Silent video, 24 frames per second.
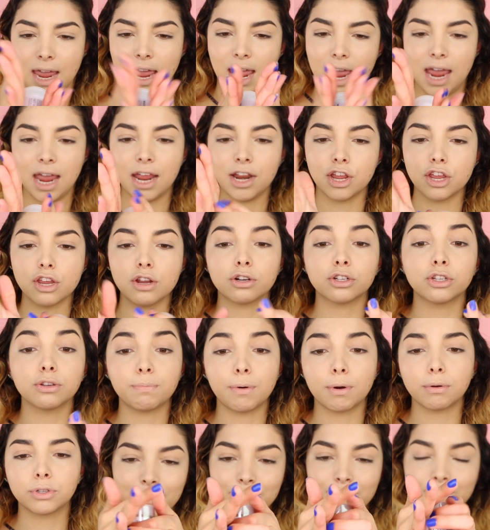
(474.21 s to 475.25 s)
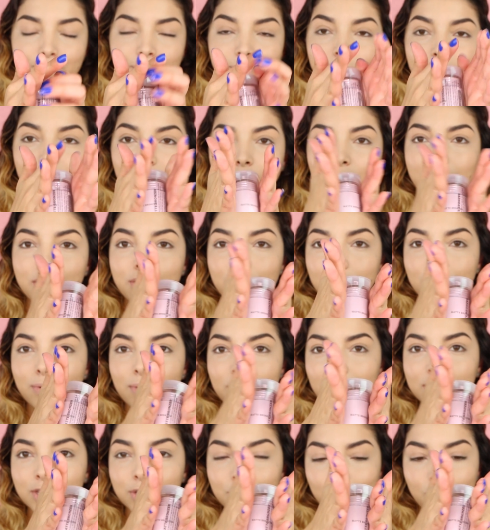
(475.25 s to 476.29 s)
and you're supposed to, you
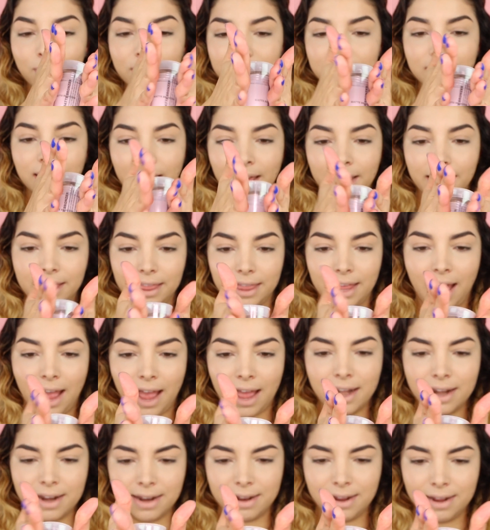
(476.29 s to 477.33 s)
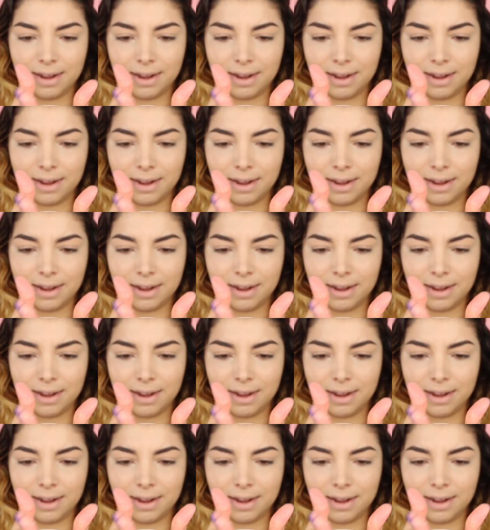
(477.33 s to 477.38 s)
squeeze it like that,